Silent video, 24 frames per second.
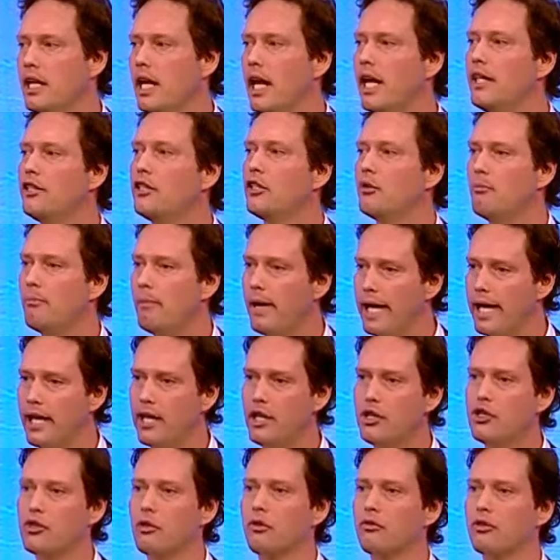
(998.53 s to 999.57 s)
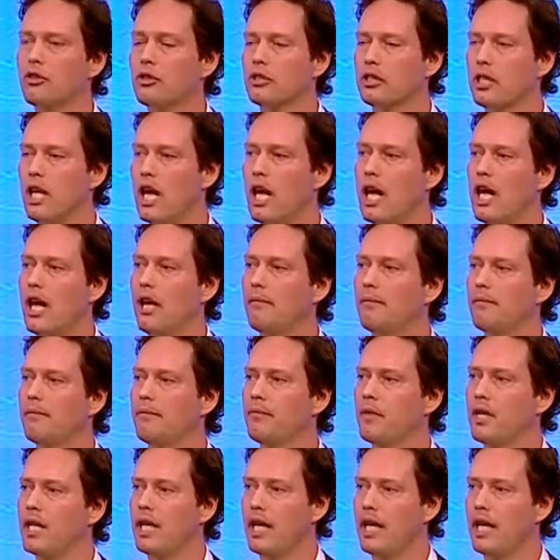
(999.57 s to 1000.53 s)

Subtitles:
and to manage over time